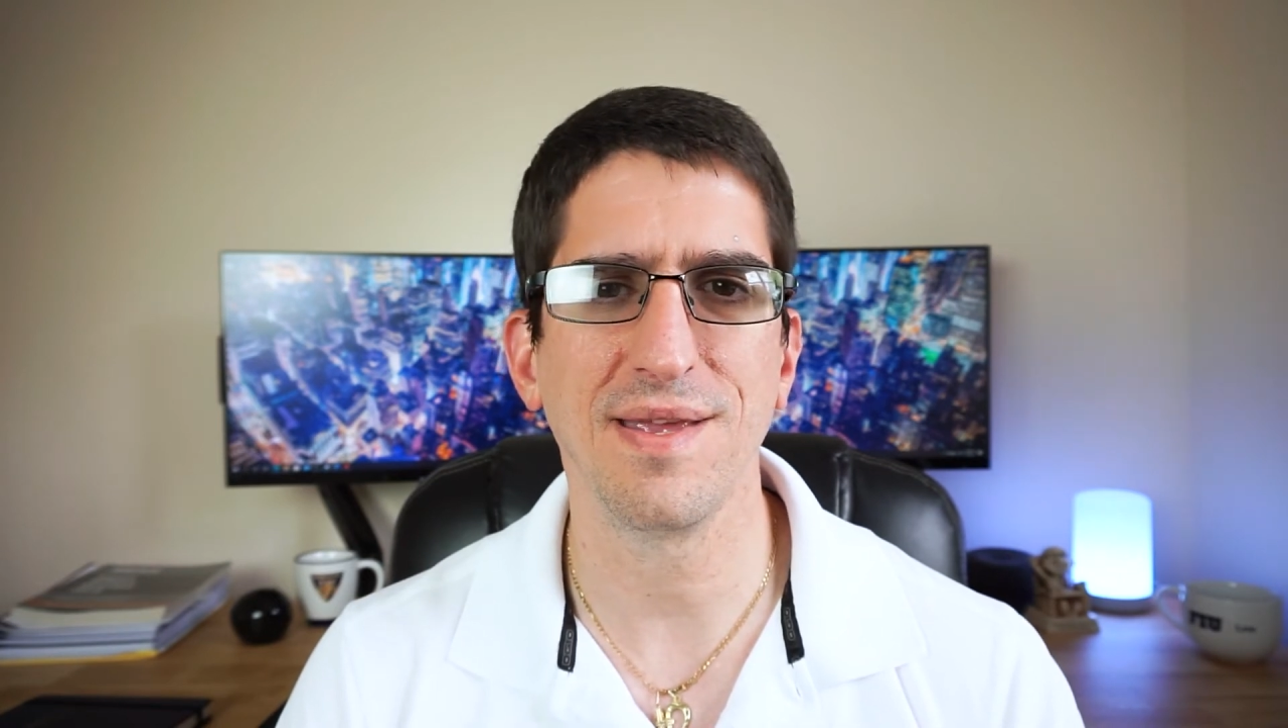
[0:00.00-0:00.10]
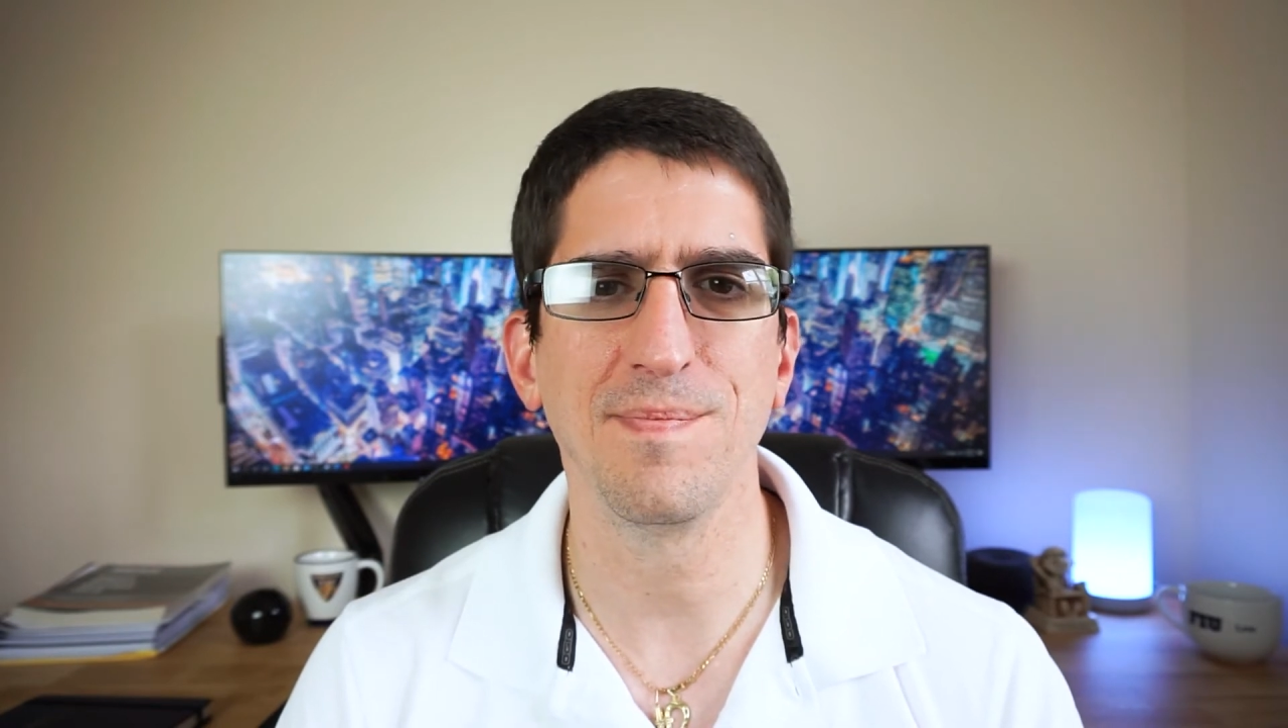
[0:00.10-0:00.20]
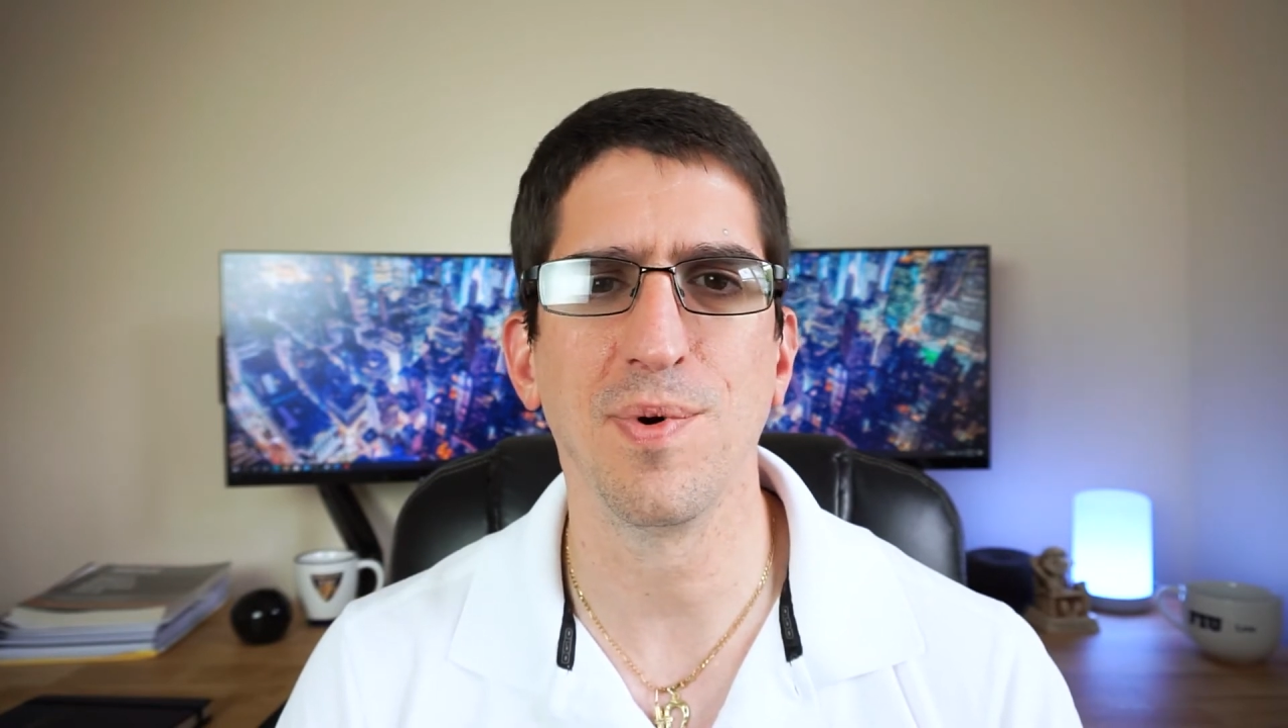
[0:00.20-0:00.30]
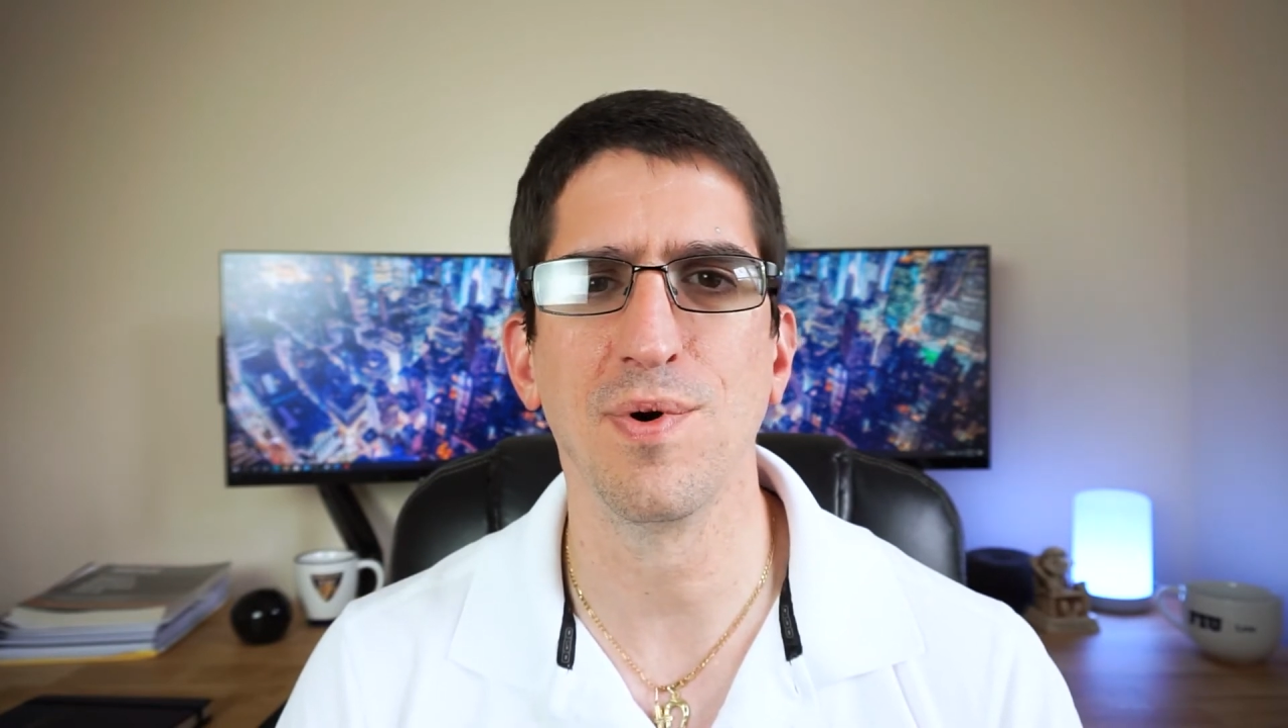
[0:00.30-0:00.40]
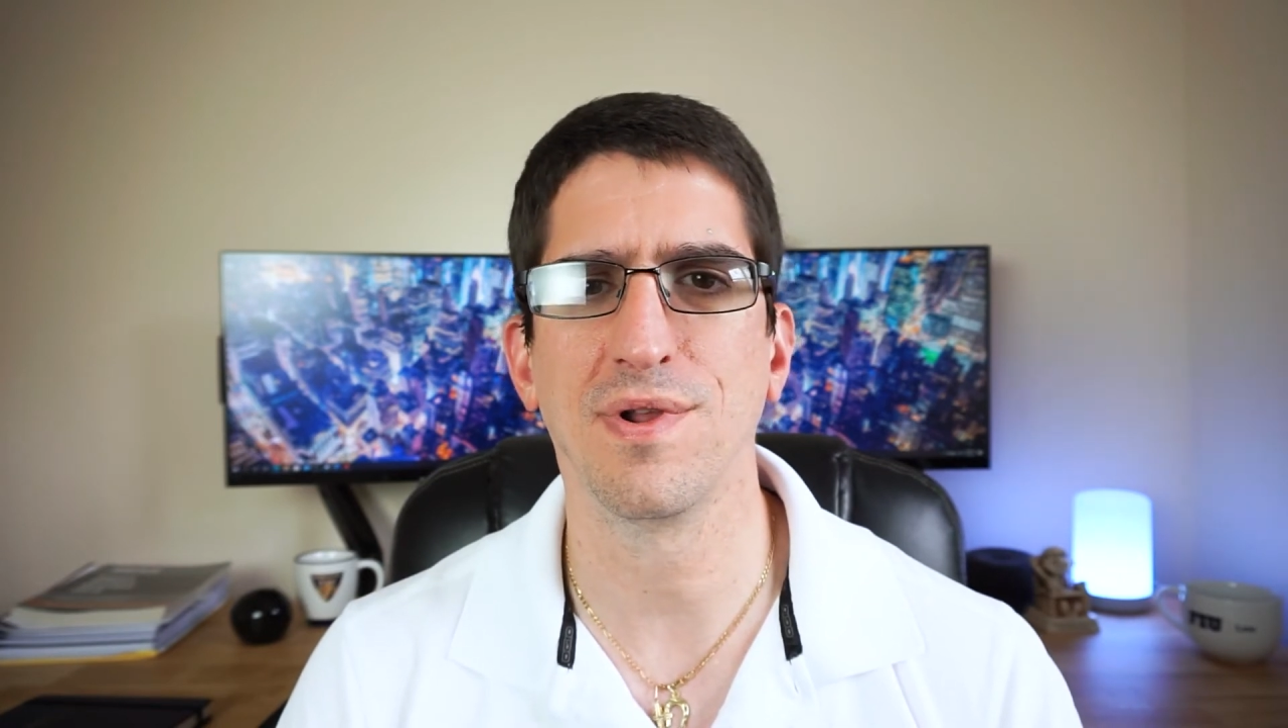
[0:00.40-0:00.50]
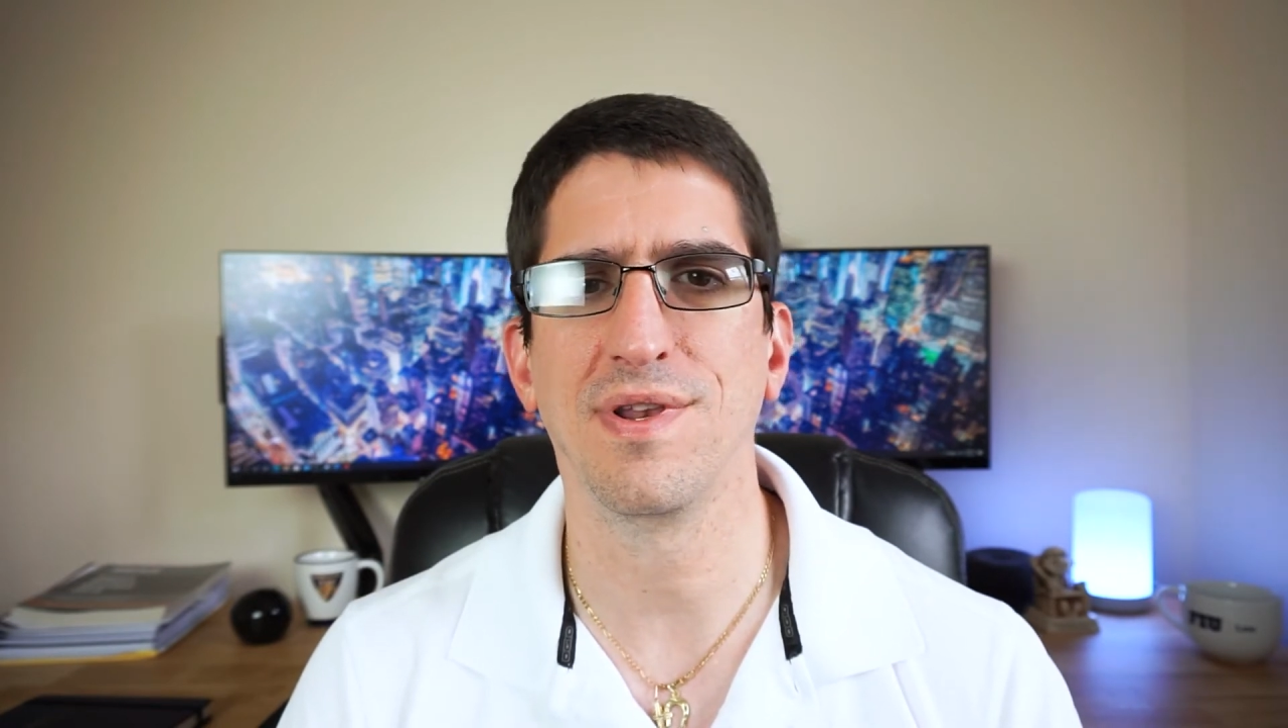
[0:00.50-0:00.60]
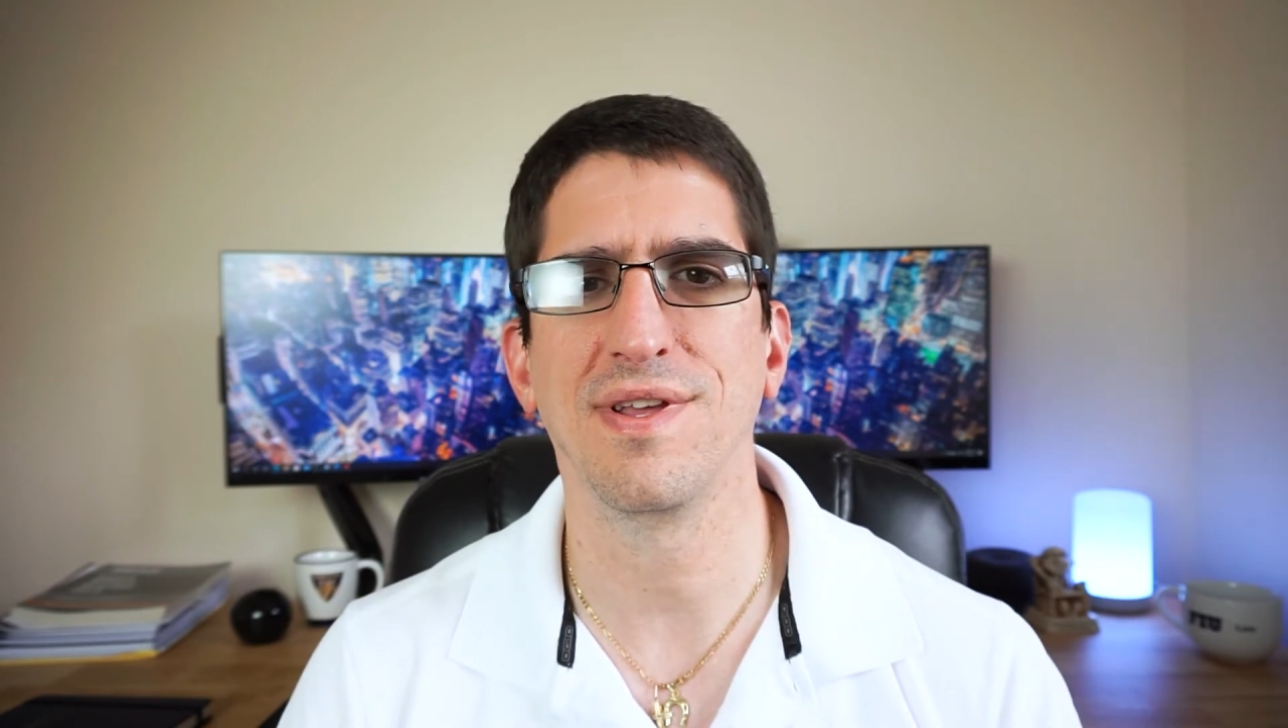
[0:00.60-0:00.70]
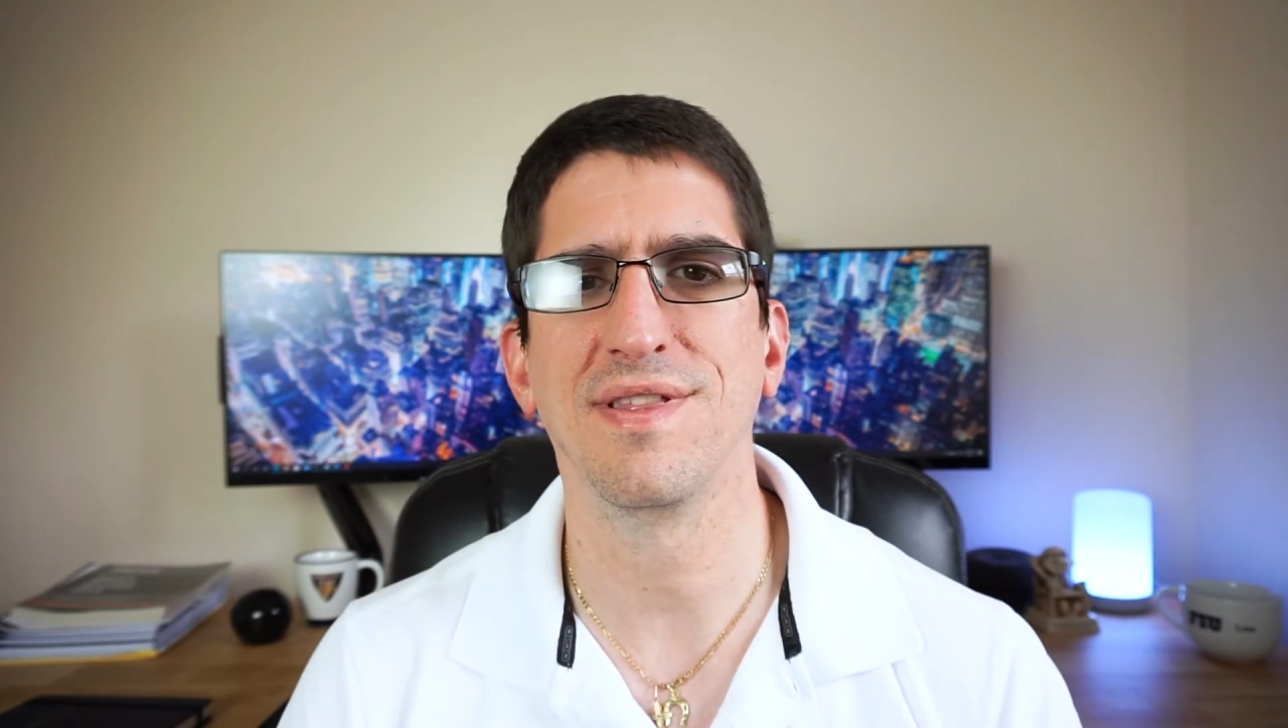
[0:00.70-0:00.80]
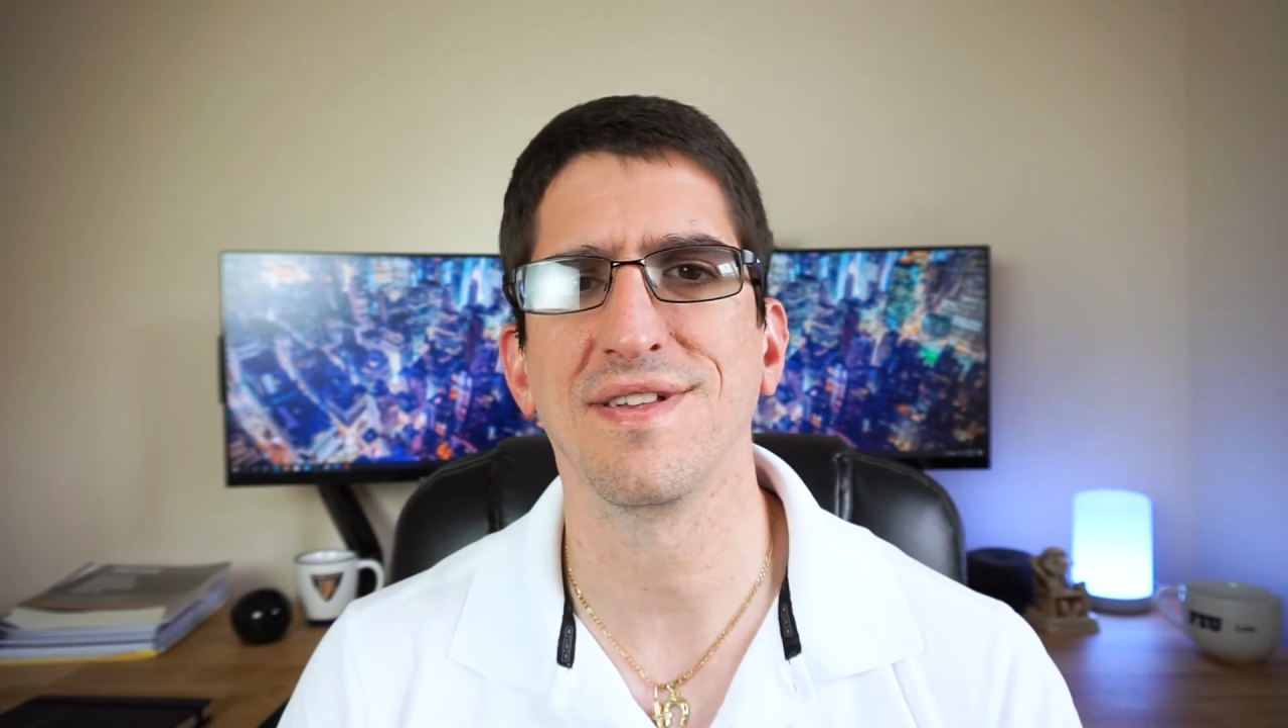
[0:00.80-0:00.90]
important in